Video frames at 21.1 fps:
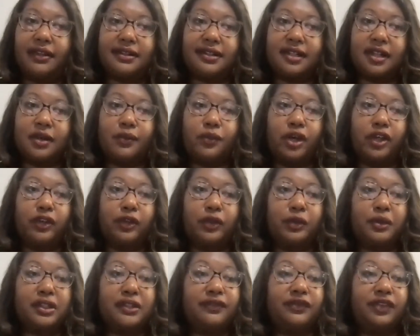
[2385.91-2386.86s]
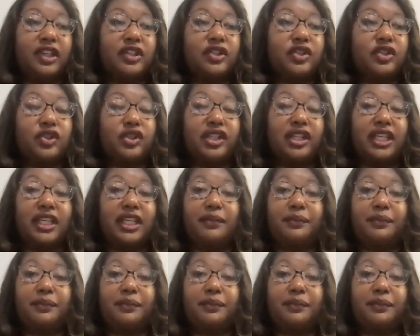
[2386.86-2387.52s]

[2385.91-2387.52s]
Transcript: someone who is visually